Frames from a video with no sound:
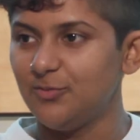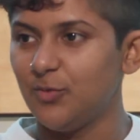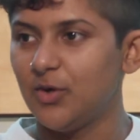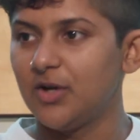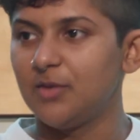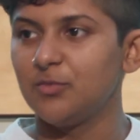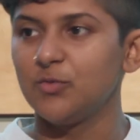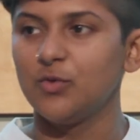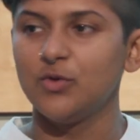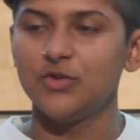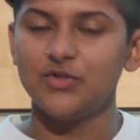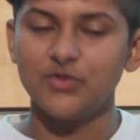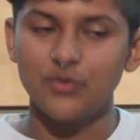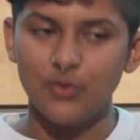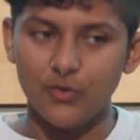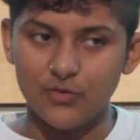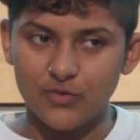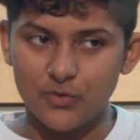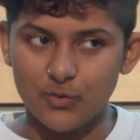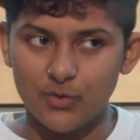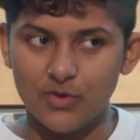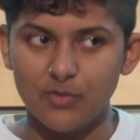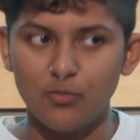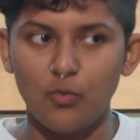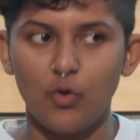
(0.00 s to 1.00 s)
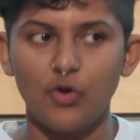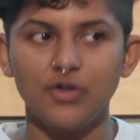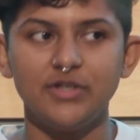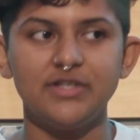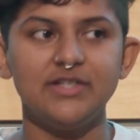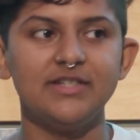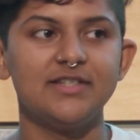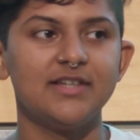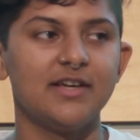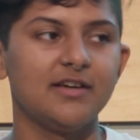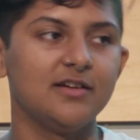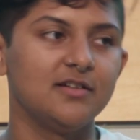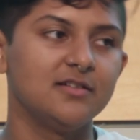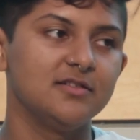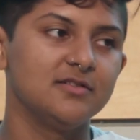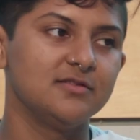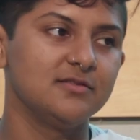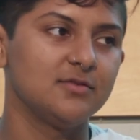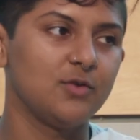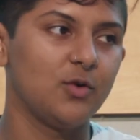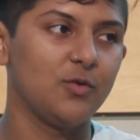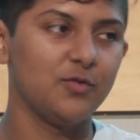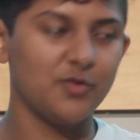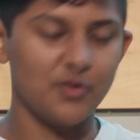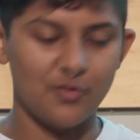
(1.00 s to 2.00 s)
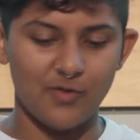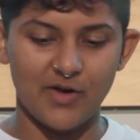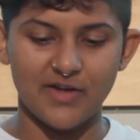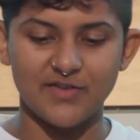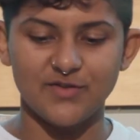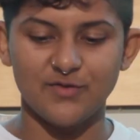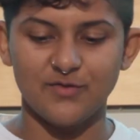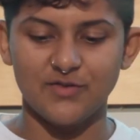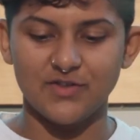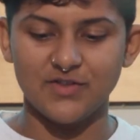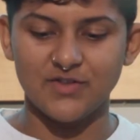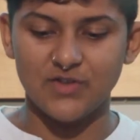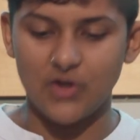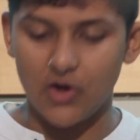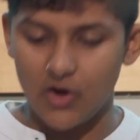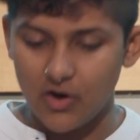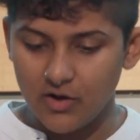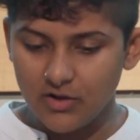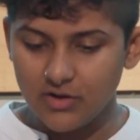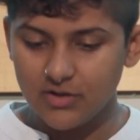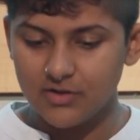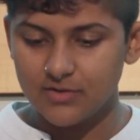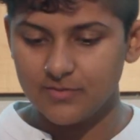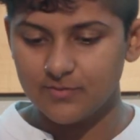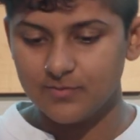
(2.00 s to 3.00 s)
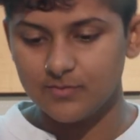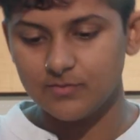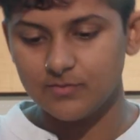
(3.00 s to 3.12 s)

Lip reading: what I'm going to go through in more detail over the rest of this talk.